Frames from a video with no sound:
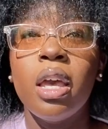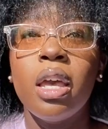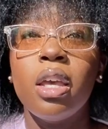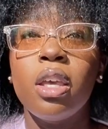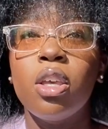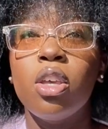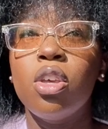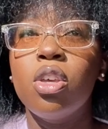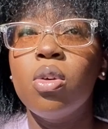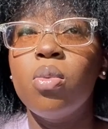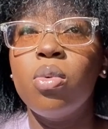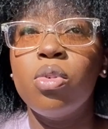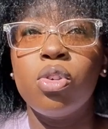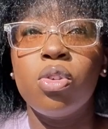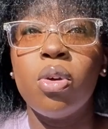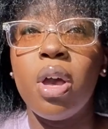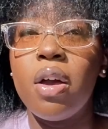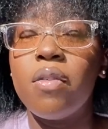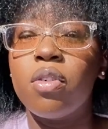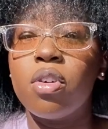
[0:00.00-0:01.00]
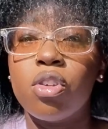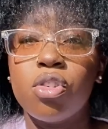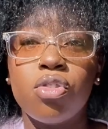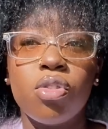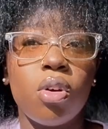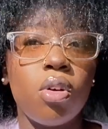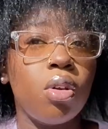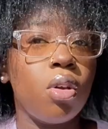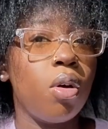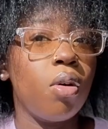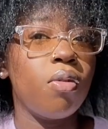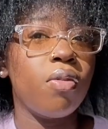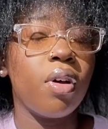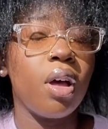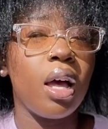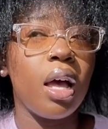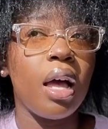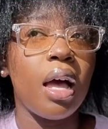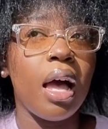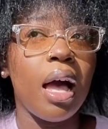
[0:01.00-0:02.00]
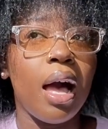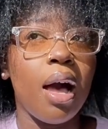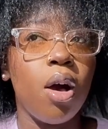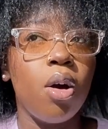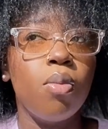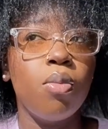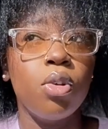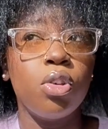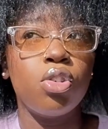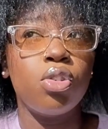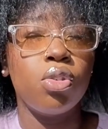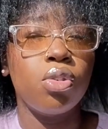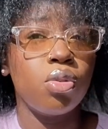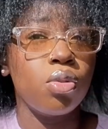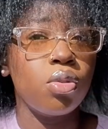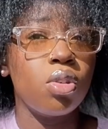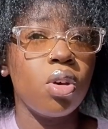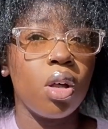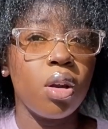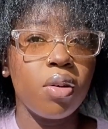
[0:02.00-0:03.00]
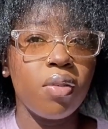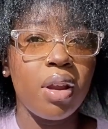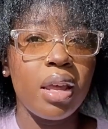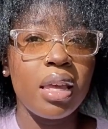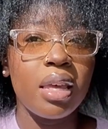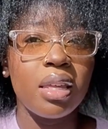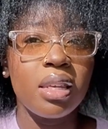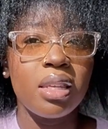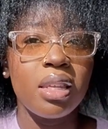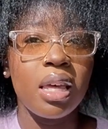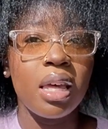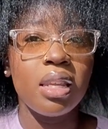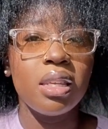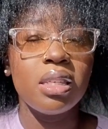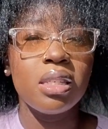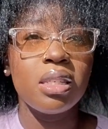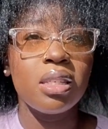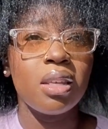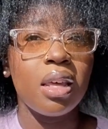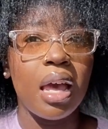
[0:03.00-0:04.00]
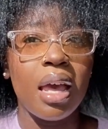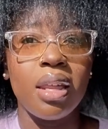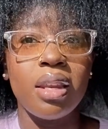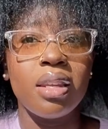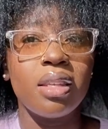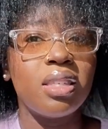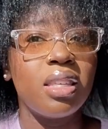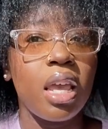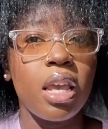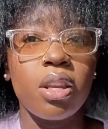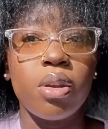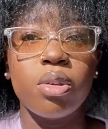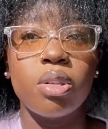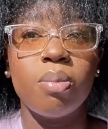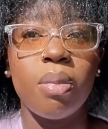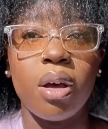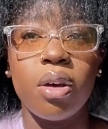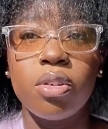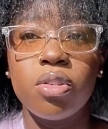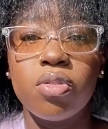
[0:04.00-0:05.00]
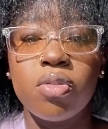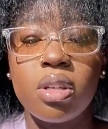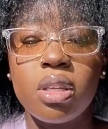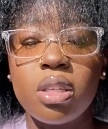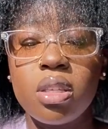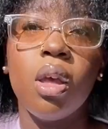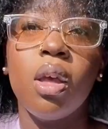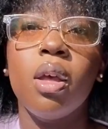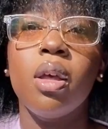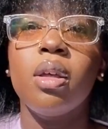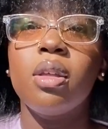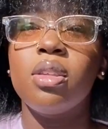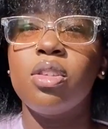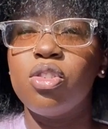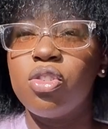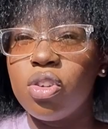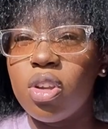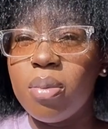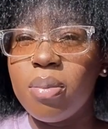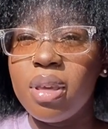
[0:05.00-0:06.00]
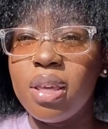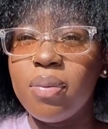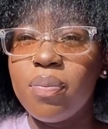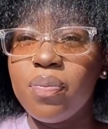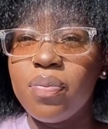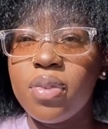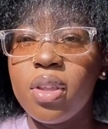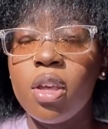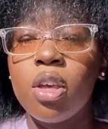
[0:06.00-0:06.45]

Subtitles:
you do have control over how much you do tolerate in the end, and setting those boundaries. Do you know what I mean?